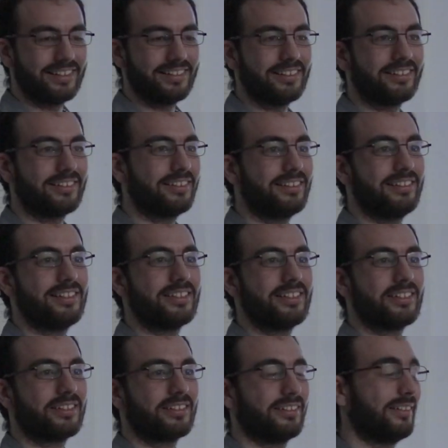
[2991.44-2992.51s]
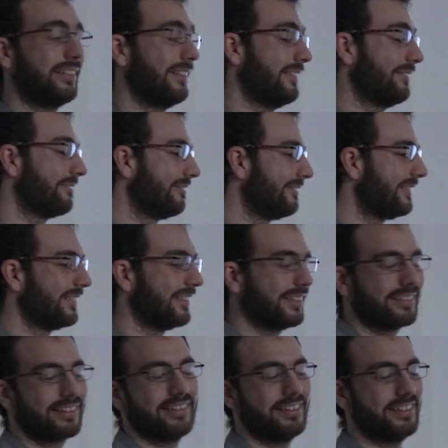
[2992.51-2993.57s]
think that this is
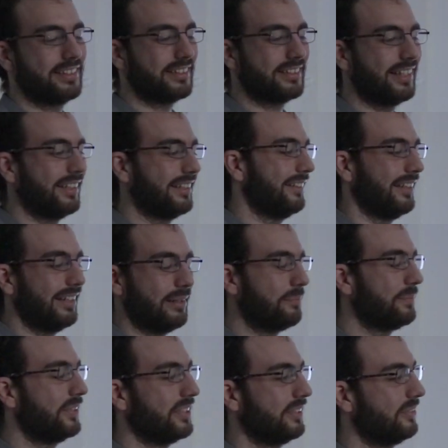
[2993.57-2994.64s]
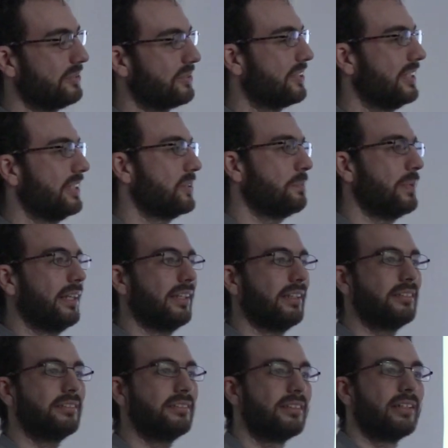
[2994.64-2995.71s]
like, I'm very loosely
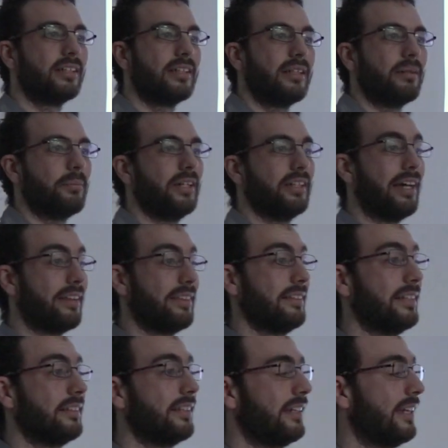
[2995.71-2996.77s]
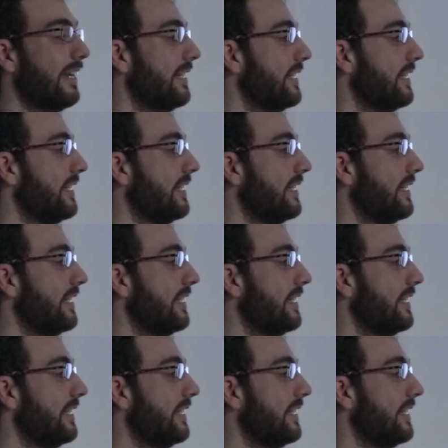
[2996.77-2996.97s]
speaking, but I think that the